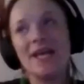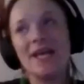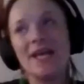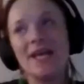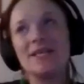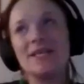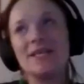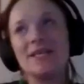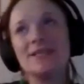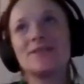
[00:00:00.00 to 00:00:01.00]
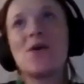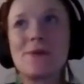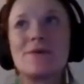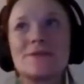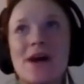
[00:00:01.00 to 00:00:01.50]
and foremost,
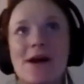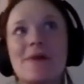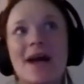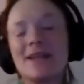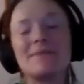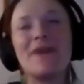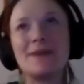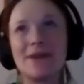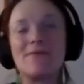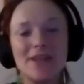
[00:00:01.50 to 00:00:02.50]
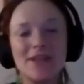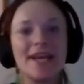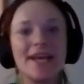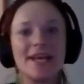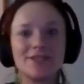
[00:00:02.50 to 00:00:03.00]
I identify myself as a
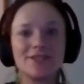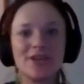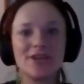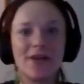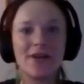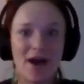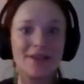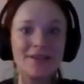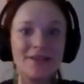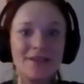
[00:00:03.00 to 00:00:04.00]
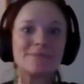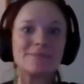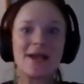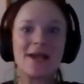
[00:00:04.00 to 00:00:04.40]
light and a child of God.